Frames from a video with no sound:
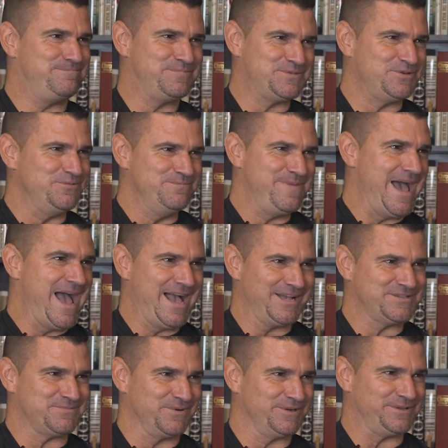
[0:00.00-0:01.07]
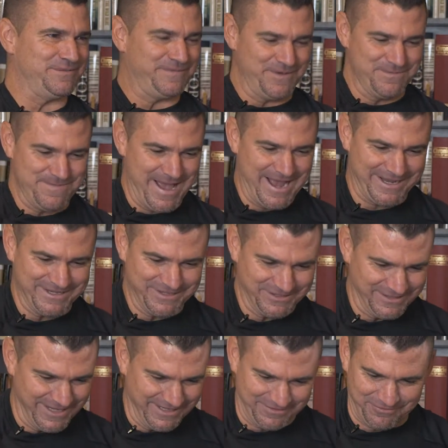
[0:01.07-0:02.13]
2 bags worth of film back, and
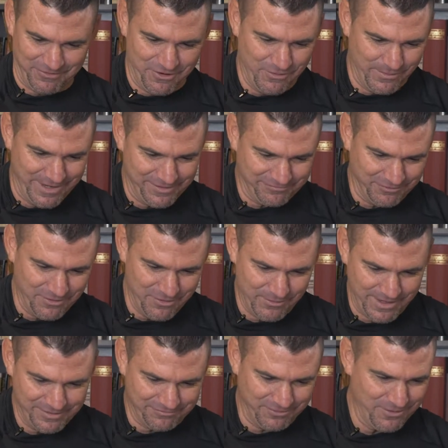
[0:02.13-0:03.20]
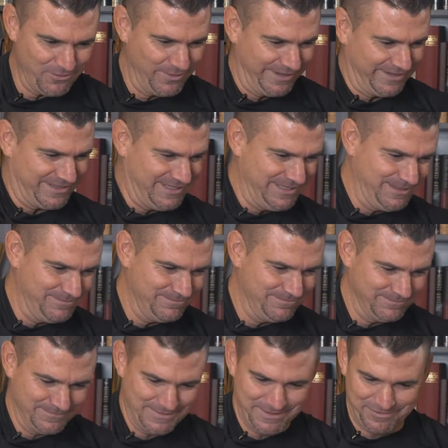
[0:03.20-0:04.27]
you throw away, keep,
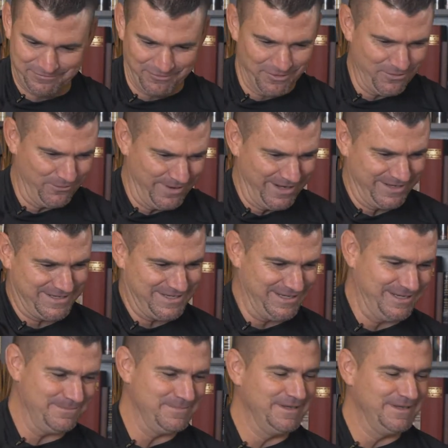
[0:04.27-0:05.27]
throw away, keep.